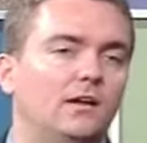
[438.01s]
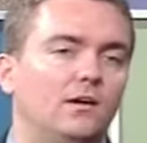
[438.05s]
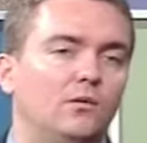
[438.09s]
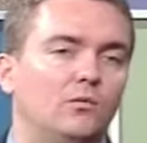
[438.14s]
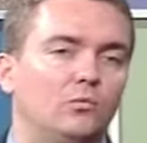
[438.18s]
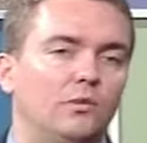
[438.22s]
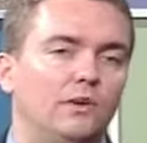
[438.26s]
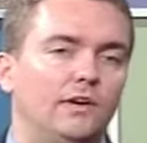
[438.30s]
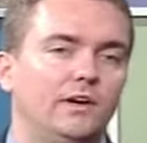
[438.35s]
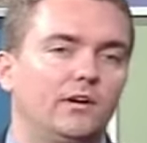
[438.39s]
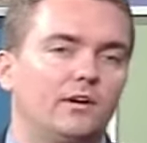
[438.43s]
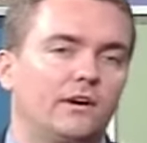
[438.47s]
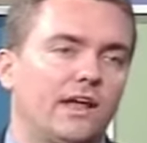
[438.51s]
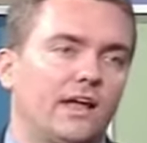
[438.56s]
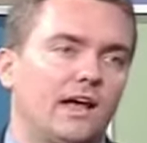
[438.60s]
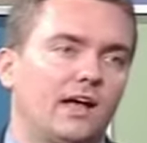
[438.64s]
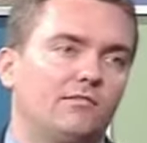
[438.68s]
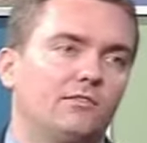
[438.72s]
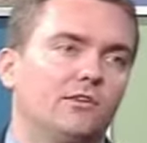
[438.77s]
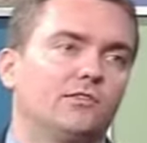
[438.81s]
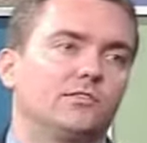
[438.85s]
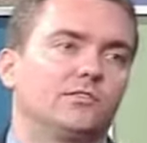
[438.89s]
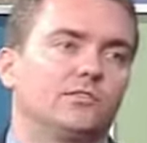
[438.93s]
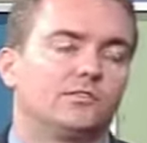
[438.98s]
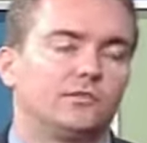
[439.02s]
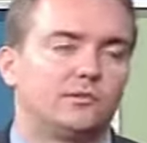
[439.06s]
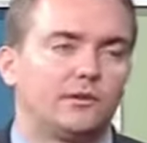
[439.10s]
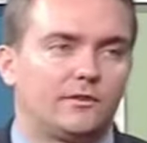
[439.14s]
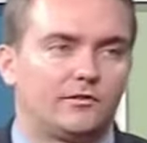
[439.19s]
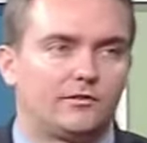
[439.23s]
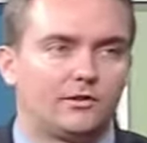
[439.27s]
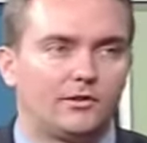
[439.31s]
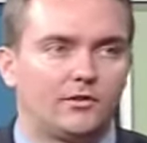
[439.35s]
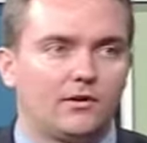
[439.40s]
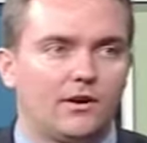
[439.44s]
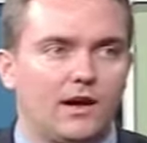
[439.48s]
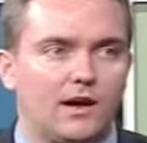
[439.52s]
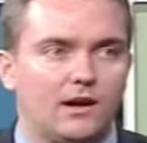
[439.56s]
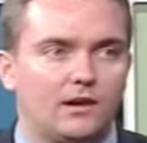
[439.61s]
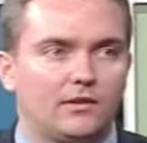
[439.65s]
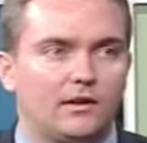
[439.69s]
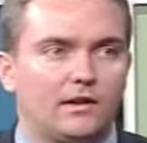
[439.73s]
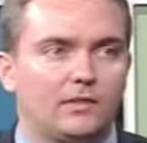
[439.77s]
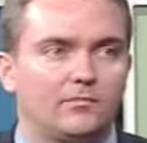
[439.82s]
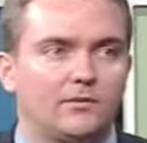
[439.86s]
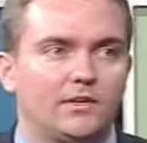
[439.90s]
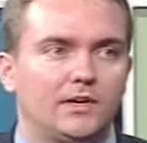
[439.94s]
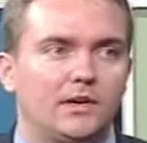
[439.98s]
We don't have those. And so we have to go out
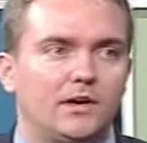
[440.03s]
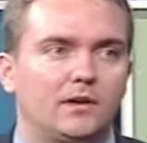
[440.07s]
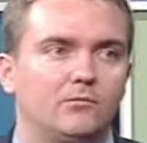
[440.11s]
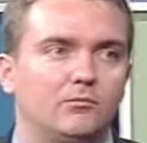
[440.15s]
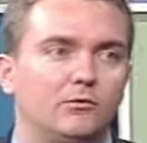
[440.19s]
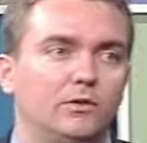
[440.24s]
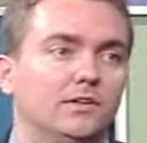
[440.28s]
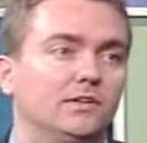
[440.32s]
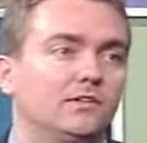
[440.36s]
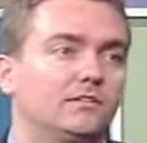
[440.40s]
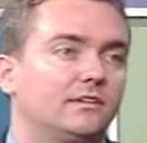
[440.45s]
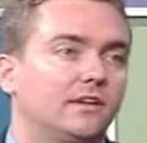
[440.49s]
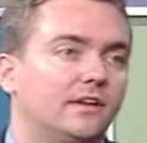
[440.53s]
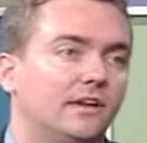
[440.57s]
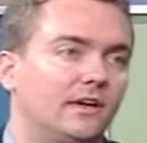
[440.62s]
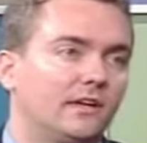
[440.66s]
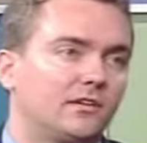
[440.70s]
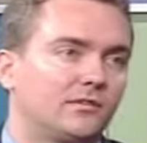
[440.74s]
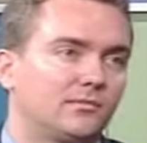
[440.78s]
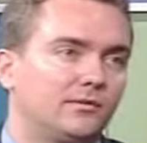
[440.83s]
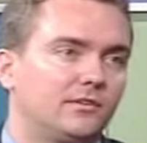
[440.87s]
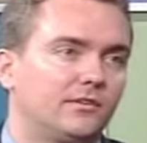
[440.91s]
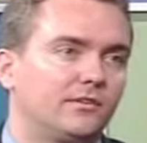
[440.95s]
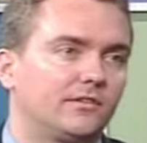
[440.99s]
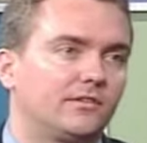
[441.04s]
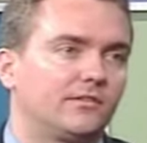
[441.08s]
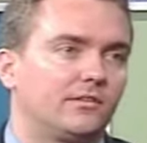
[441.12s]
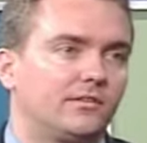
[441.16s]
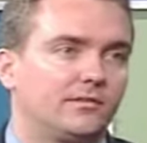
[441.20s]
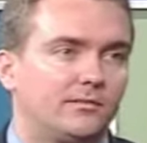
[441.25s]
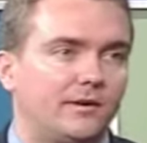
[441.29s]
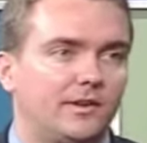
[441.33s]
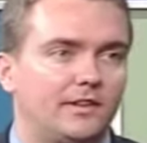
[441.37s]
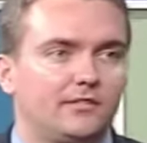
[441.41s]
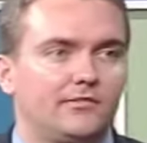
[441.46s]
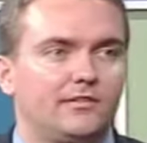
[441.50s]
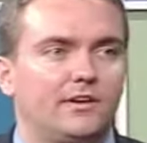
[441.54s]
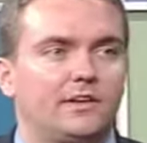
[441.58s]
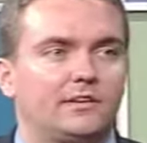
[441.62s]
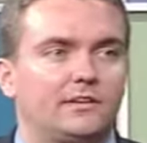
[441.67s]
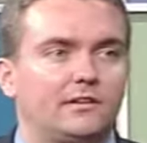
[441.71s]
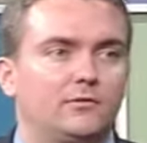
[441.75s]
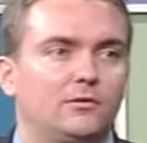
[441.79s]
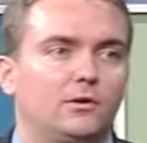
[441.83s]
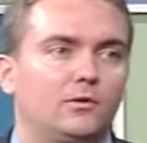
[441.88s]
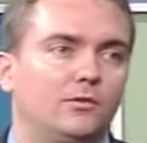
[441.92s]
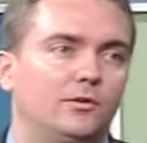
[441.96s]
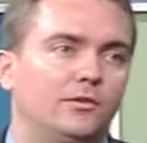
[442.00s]
and become real estate experts despite the fact
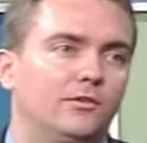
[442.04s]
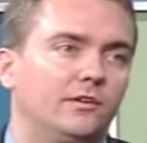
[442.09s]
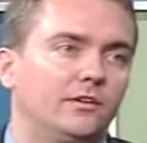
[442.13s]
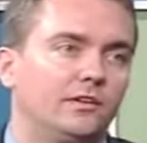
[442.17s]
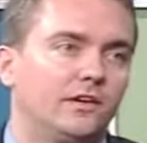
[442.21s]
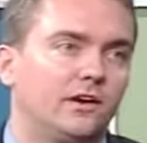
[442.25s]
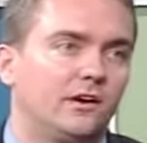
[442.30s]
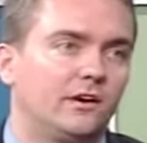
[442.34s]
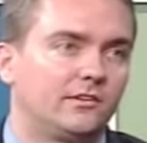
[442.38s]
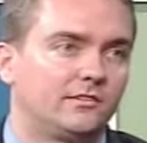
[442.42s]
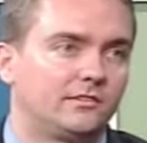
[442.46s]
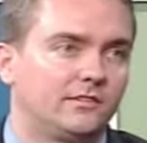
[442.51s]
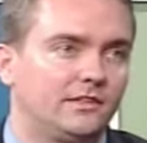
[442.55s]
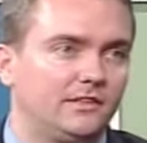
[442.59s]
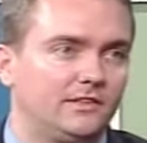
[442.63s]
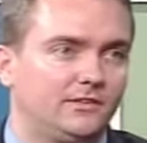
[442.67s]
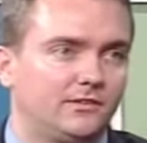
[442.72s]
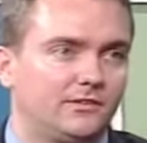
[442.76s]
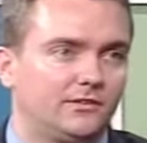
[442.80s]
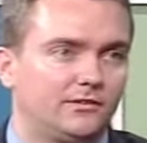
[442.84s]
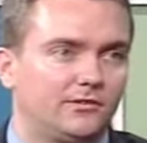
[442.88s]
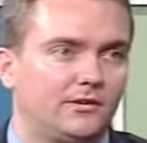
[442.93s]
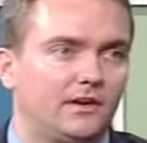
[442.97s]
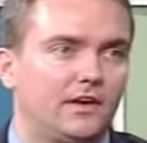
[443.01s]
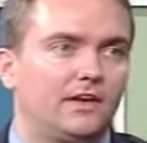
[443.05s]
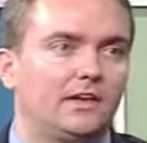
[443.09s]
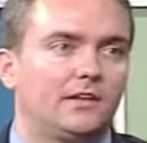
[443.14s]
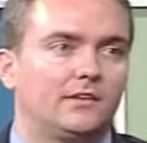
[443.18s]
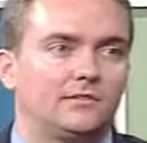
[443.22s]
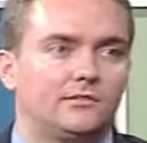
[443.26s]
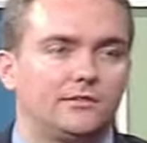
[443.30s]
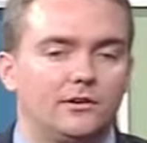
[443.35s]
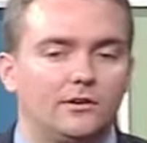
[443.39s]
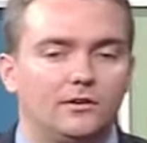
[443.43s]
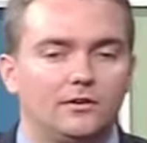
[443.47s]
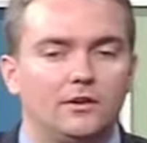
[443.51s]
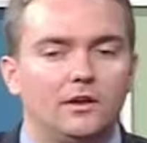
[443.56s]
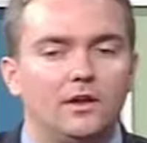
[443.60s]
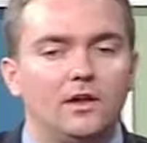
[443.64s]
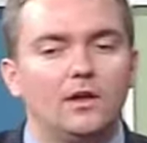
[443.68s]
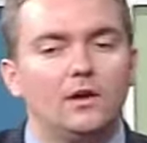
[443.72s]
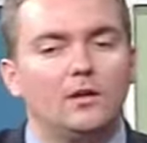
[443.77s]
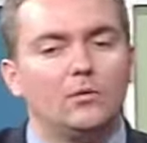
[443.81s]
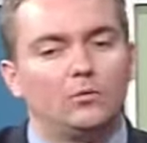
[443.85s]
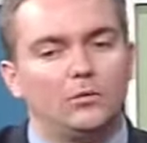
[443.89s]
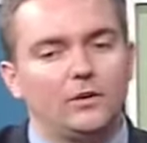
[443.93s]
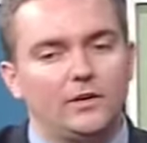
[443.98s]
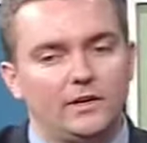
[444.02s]
that what we really are is teachers, right? And so
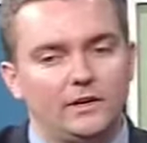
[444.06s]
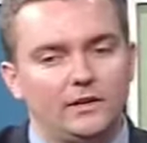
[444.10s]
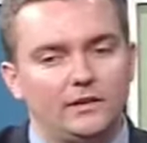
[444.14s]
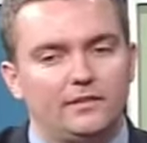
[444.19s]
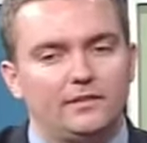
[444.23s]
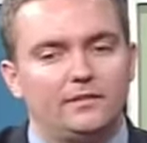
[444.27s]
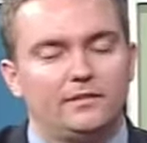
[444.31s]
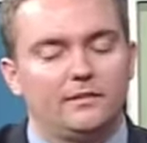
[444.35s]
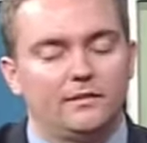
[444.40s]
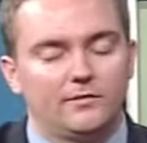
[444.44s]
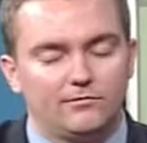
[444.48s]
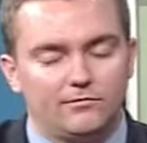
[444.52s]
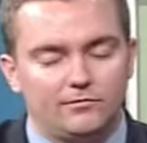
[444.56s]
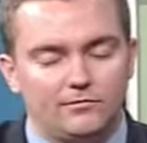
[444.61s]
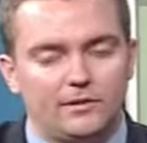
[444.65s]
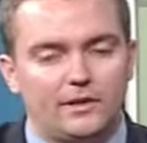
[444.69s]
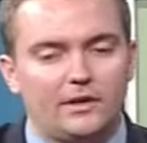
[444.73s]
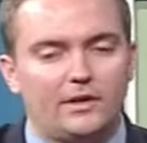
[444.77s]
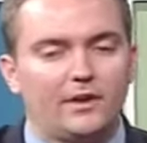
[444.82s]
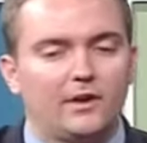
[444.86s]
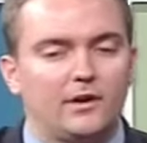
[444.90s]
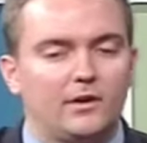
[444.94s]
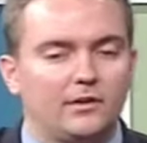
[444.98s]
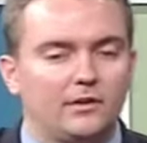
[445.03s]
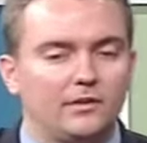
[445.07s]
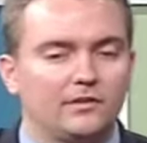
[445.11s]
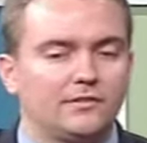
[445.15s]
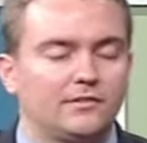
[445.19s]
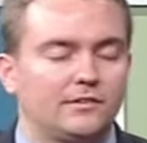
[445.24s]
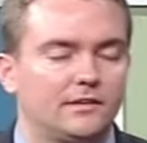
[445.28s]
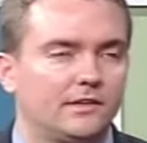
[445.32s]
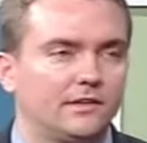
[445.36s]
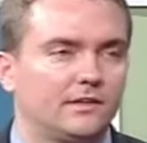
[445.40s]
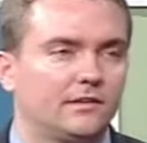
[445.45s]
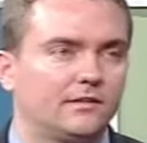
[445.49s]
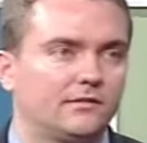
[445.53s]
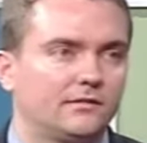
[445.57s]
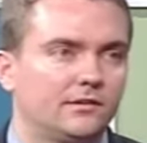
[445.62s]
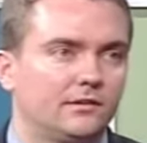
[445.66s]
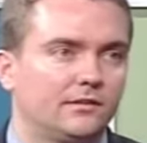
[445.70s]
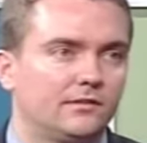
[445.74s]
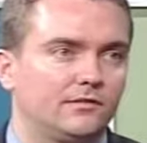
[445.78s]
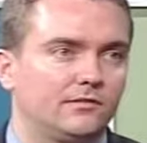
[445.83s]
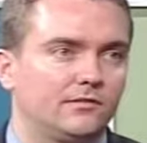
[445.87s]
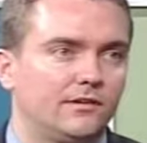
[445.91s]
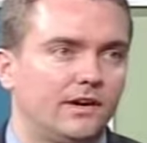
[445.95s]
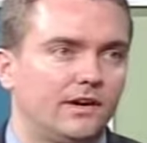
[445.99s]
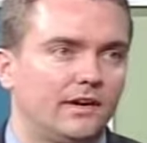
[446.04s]
we, the very hardest thing is,
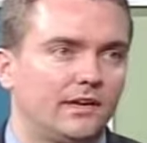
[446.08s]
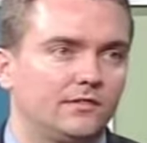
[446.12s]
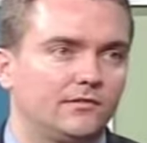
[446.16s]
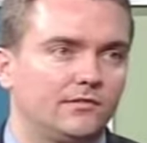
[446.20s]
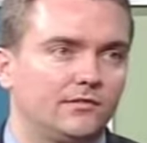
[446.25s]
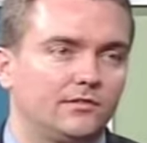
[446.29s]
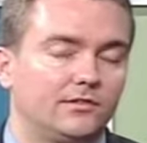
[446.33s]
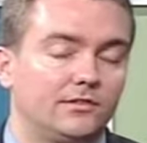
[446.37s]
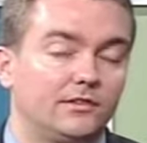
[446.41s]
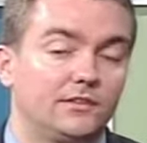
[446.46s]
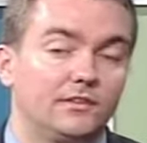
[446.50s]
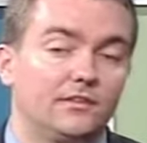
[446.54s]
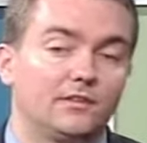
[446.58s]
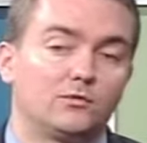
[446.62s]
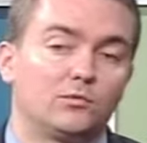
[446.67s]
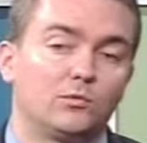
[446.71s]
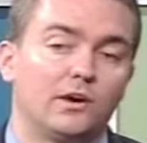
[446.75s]
is finding facilities.